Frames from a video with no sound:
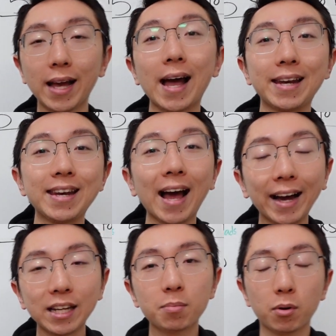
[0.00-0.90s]
at
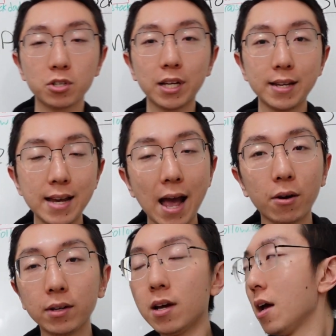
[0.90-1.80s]
90%
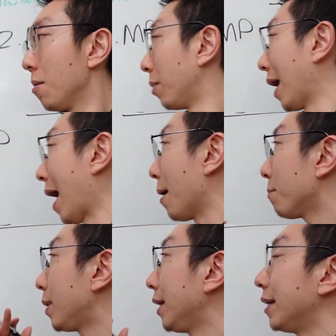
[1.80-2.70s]
down. But
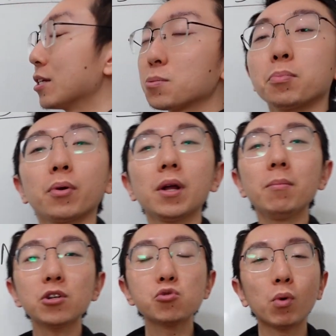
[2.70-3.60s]
MP is pretty
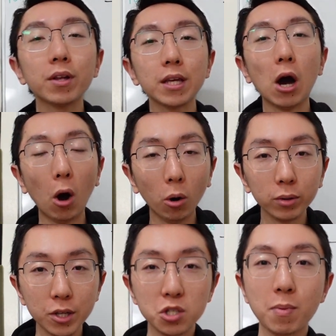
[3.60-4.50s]
much one of the
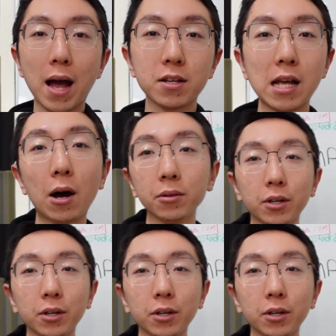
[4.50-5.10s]
only SPACs out